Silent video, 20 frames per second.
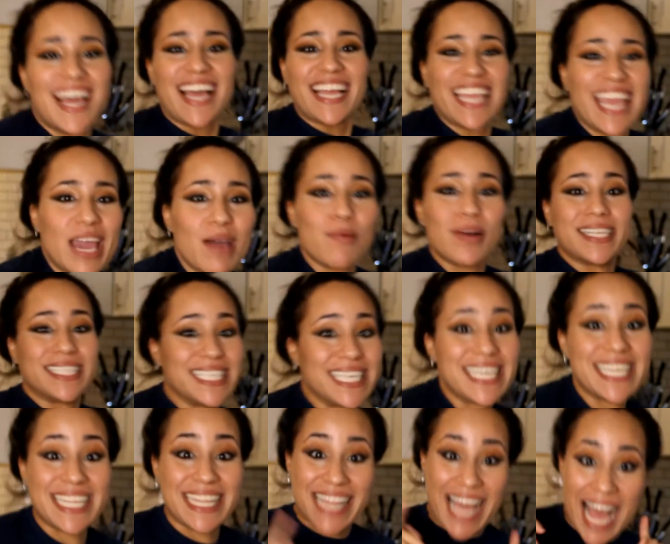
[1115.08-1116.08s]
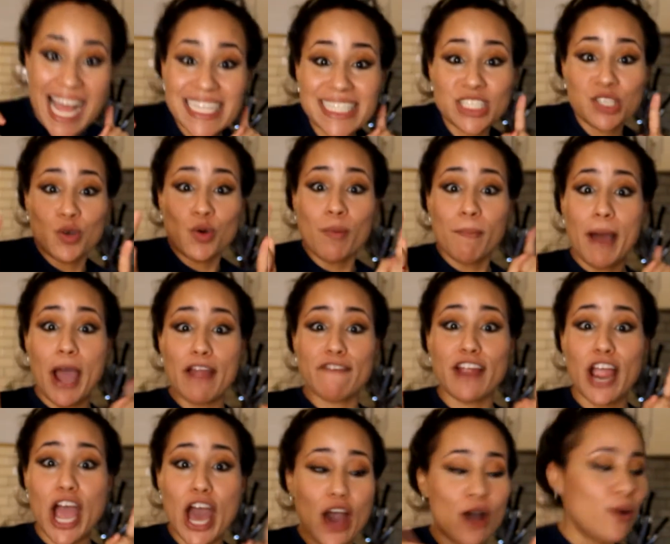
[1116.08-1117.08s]
Can't wait to eat that
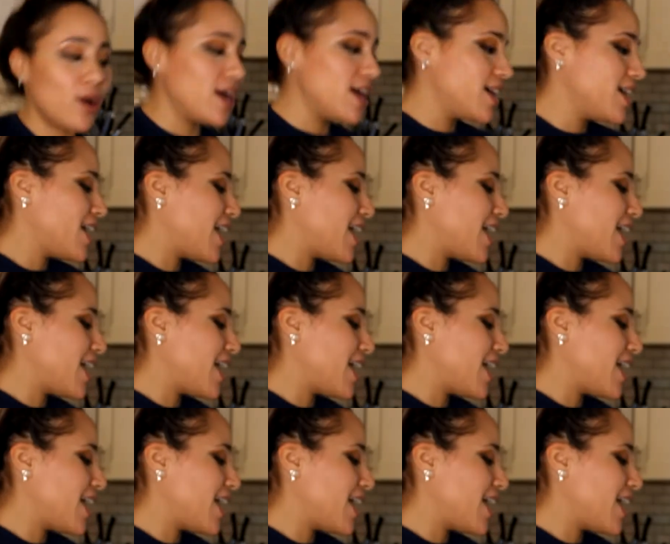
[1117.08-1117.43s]
tomorrow.